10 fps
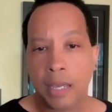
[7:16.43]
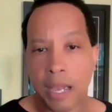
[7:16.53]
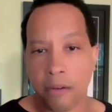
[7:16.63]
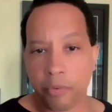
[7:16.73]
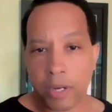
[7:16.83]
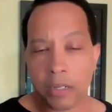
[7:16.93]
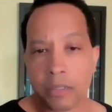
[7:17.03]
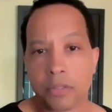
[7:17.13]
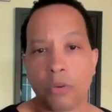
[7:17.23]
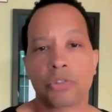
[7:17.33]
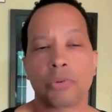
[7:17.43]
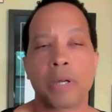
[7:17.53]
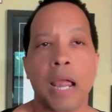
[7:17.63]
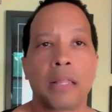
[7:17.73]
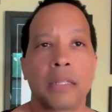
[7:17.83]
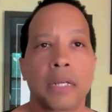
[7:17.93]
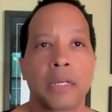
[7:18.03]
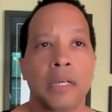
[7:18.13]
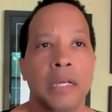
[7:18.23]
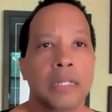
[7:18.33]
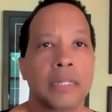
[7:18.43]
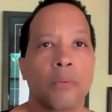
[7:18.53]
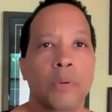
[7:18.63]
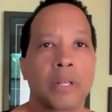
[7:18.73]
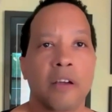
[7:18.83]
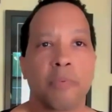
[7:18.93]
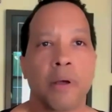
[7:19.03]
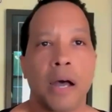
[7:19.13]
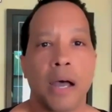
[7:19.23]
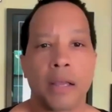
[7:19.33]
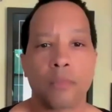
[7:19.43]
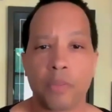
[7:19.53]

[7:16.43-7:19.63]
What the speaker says: every social reality that we left behind,